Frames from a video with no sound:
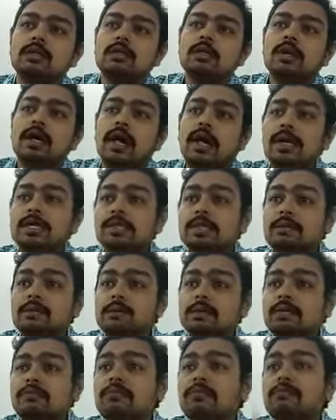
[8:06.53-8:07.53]

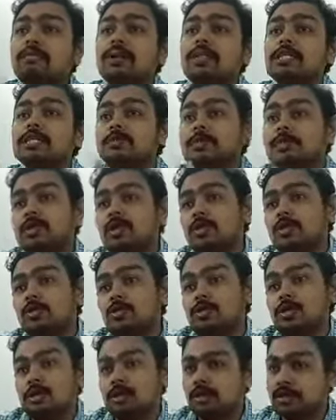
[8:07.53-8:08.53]
Exempted from passing special
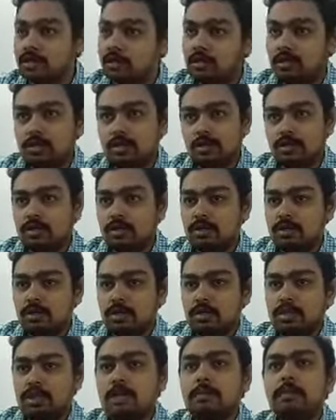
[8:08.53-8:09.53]
resolution.
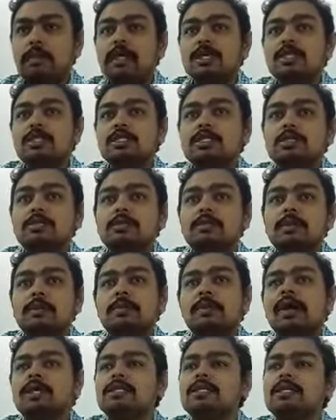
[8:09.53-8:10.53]
That means by
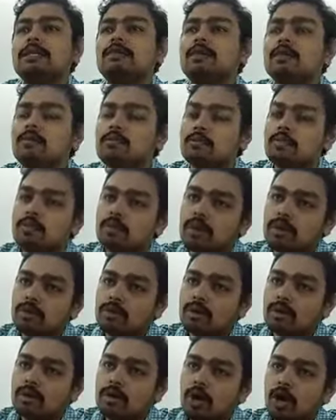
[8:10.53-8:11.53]
passing even
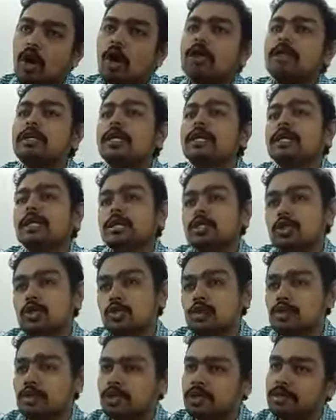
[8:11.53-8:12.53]
ordinary
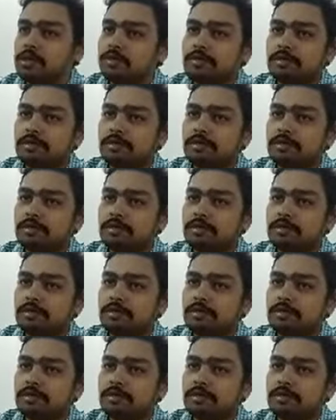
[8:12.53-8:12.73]
resolution,